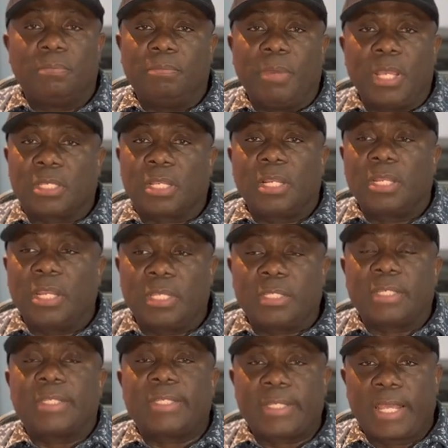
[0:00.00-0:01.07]
basically it's
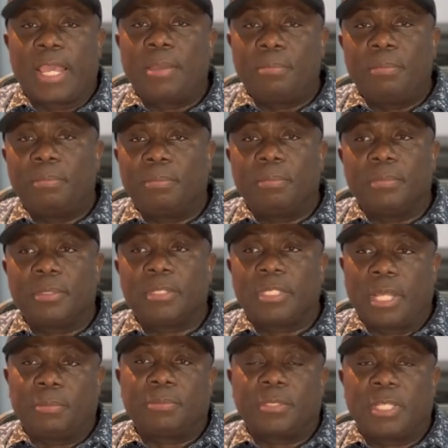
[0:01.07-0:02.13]
the same
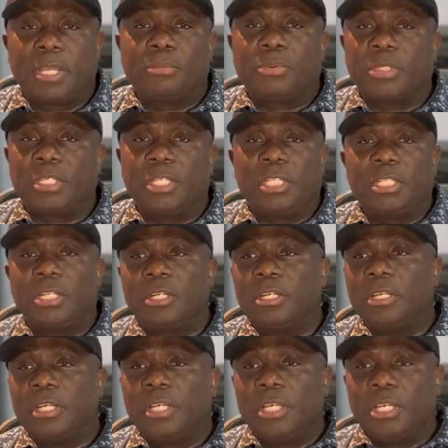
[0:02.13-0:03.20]
step, same procedure
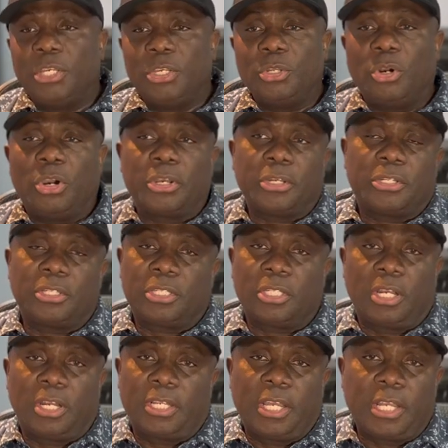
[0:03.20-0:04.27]
in order to
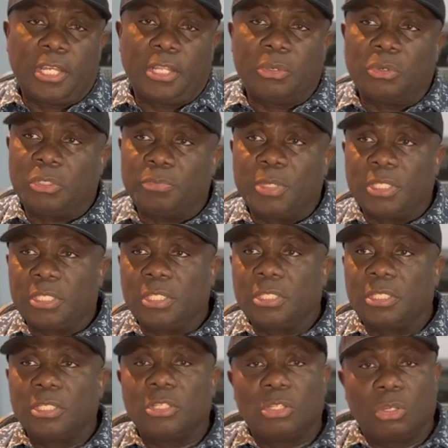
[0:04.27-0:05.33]
start any of those
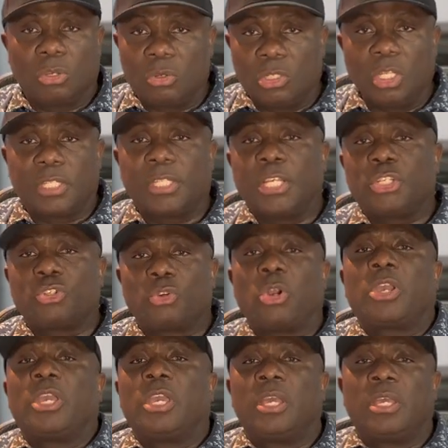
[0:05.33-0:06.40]
business. You could just say
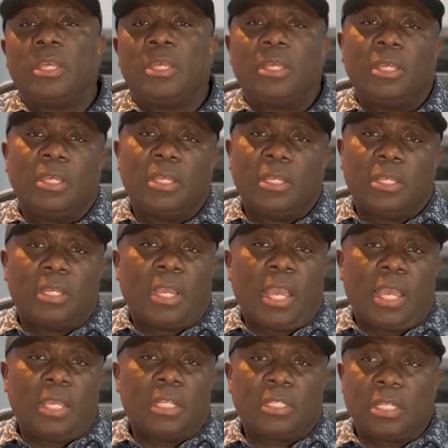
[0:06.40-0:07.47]
trucking.
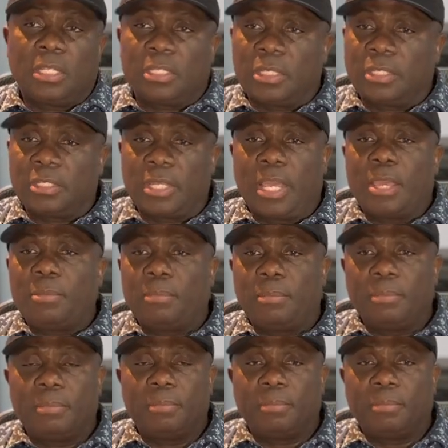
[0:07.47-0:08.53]
It, it's the
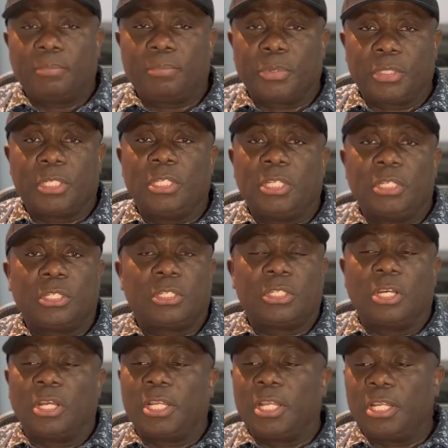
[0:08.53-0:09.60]
same procedure to
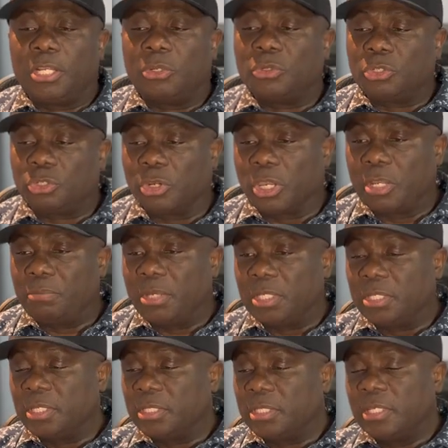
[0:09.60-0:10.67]
start any of those trucking
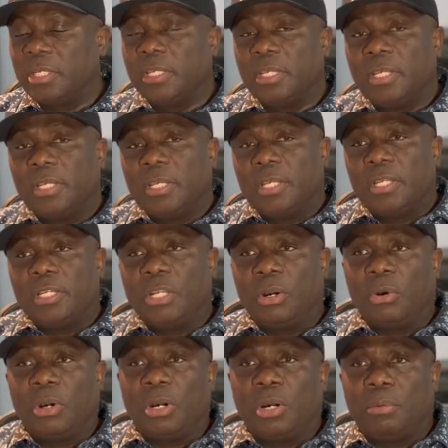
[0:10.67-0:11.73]
business.
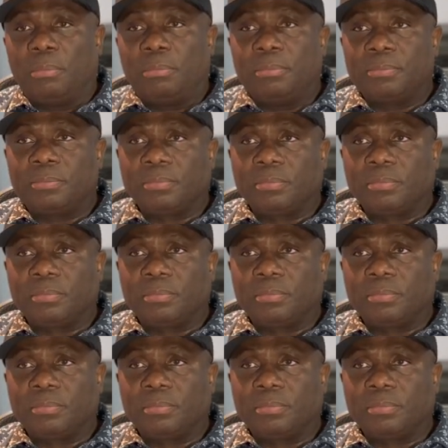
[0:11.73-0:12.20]
Now, um,